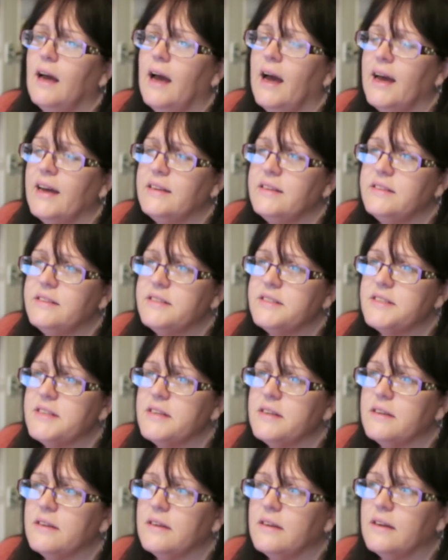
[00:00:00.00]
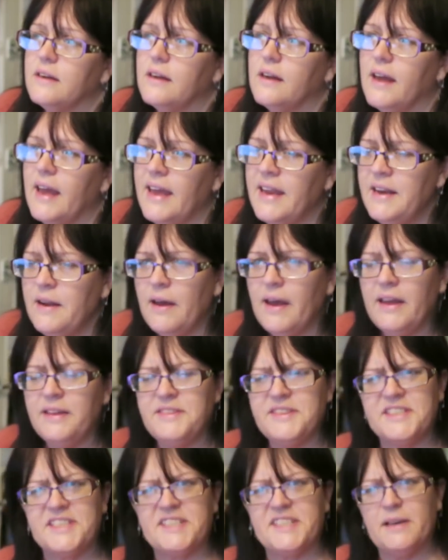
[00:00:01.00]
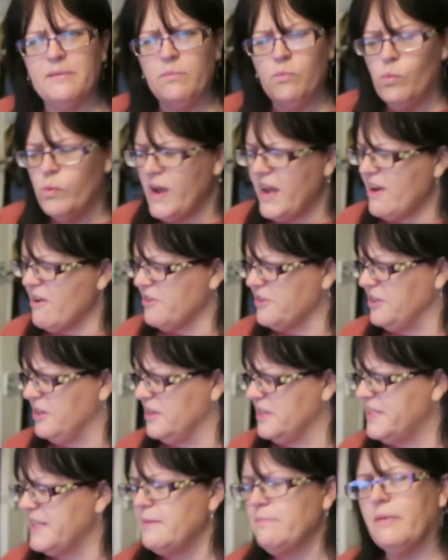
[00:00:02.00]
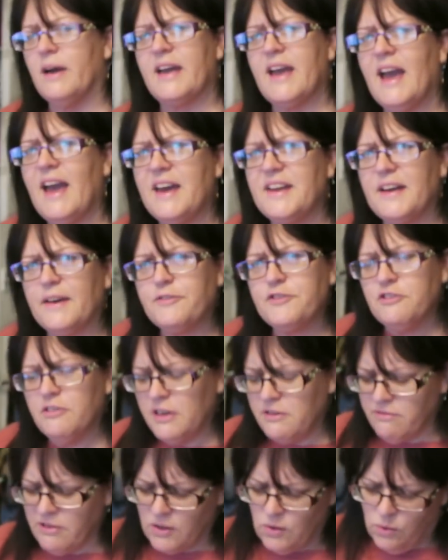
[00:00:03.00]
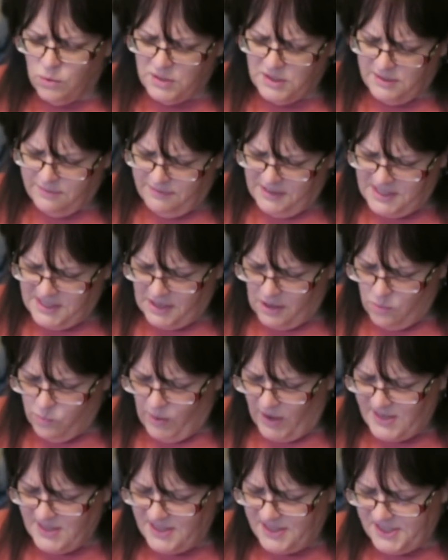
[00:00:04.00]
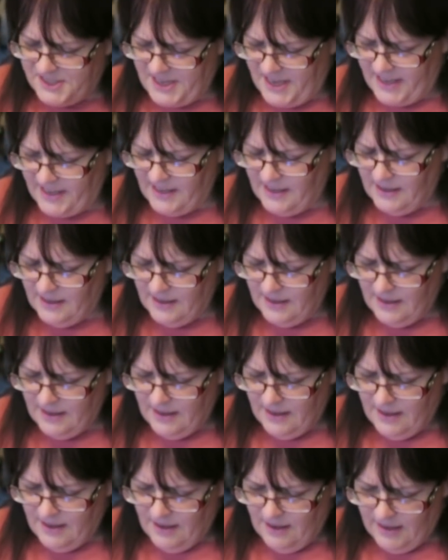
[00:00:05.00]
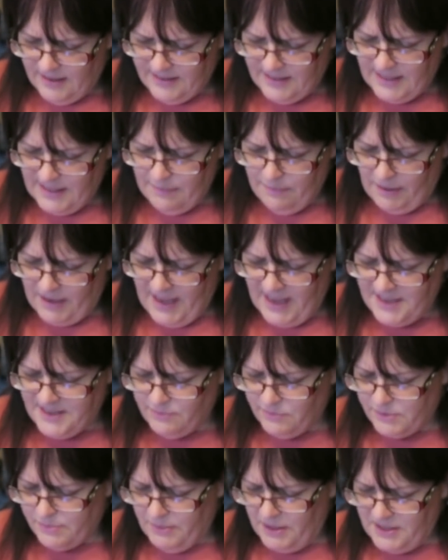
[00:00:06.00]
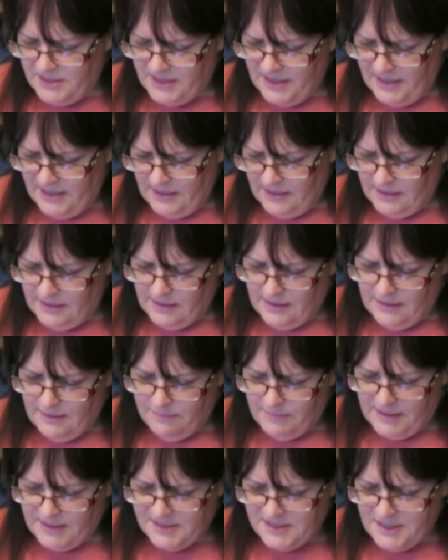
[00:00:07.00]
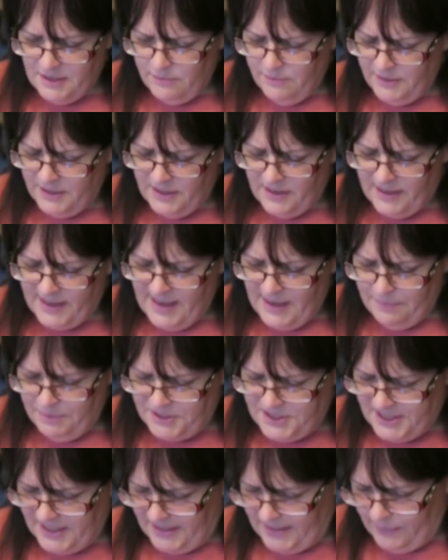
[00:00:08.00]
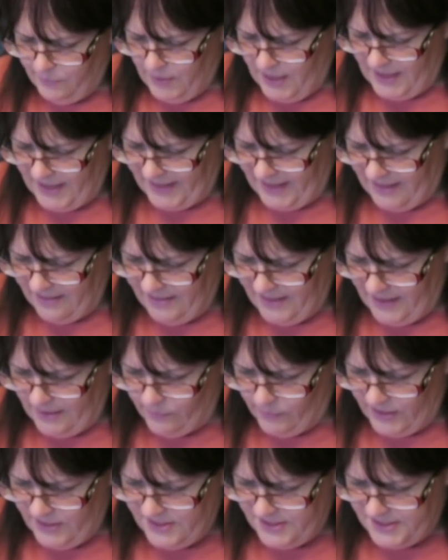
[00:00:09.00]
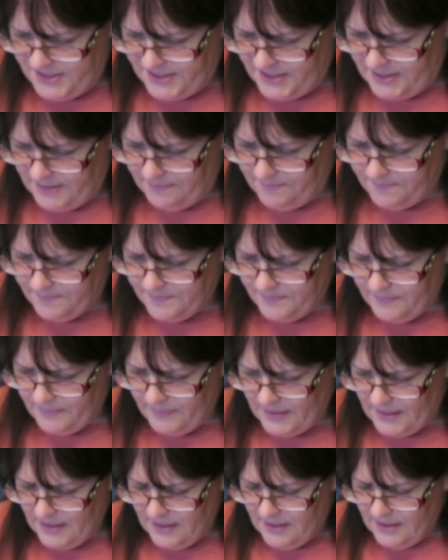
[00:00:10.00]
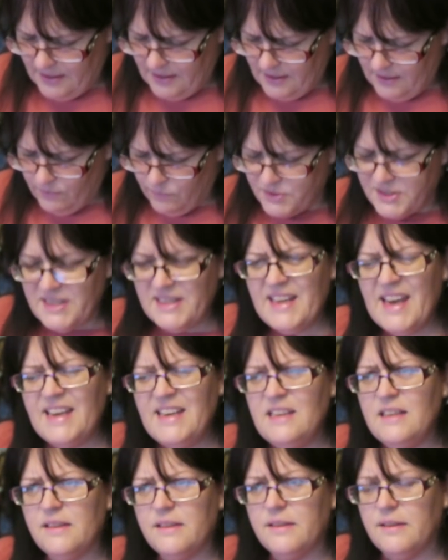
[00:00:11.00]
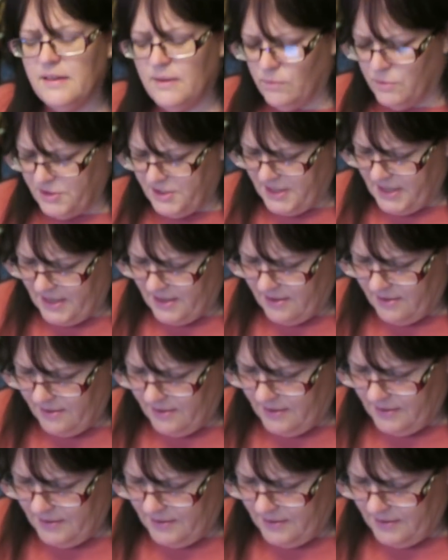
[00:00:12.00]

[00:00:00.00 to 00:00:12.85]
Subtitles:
And in it, some weirdness in my head, after I'd recorded the video Wednesday, I think in my head it was Monday, because I don't think I ate particularly well again then. Wednesday. Was it the 8th? It was the 8th.